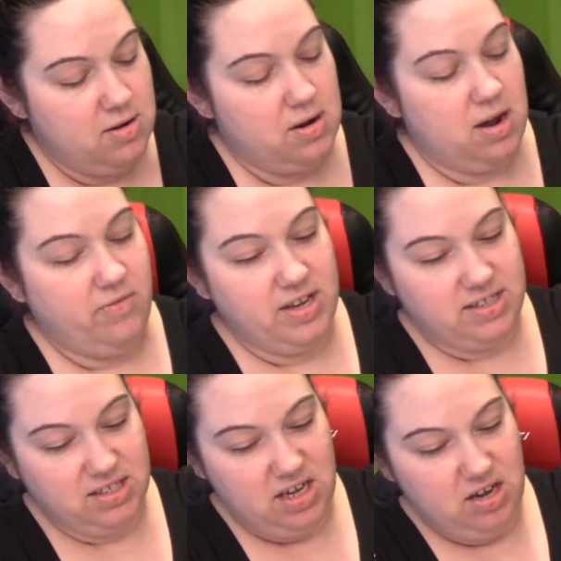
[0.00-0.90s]

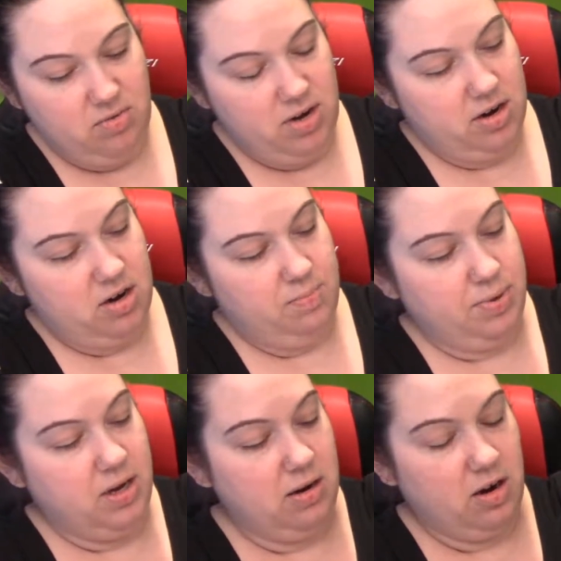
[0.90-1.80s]
Obviously, when you're
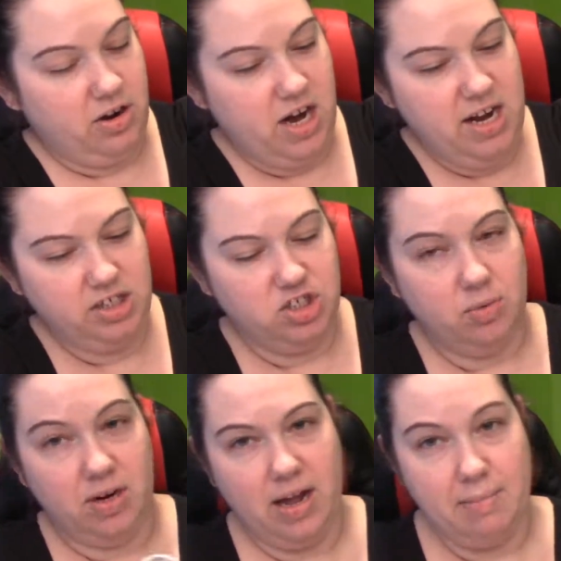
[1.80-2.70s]
putting it on your hands, you don't
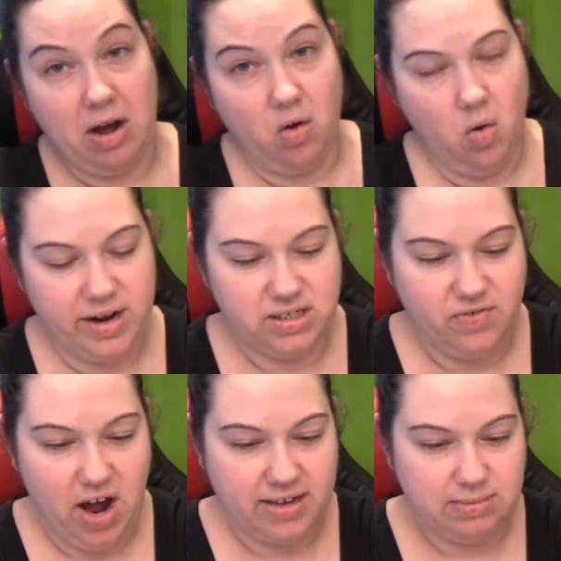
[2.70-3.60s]
want it to come out quite as
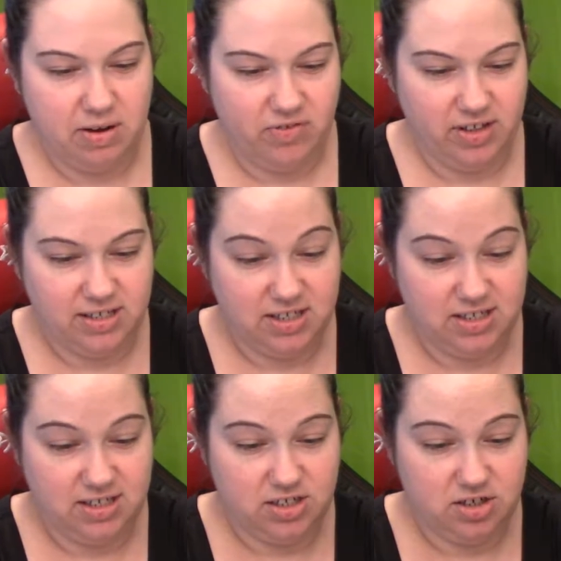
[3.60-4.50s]
fast, but for this, it's
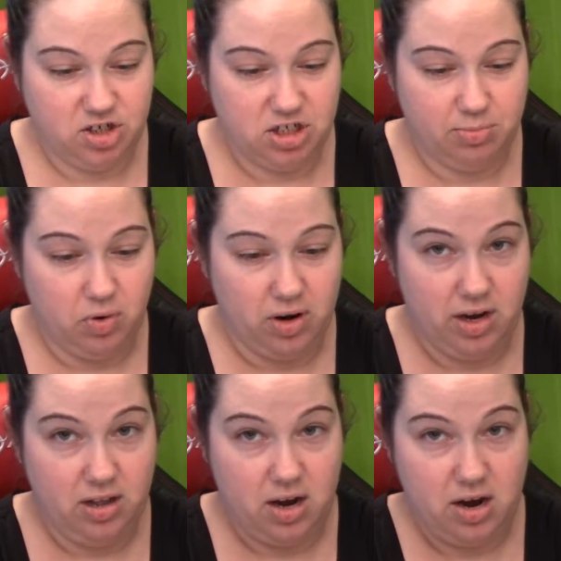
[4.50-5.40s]
easier just to pour it
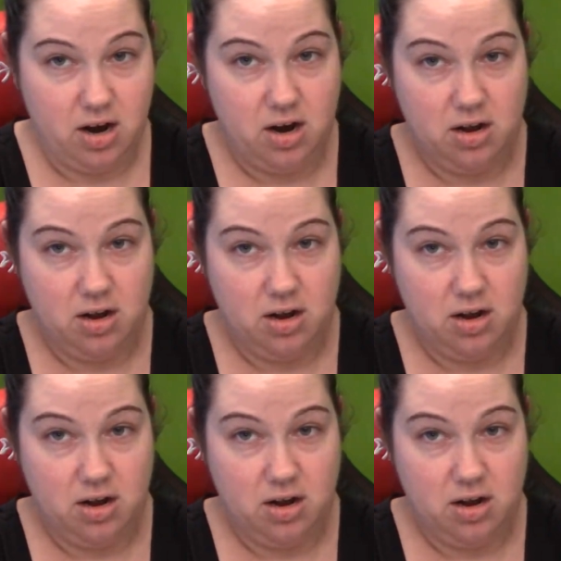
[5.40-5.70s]
in there.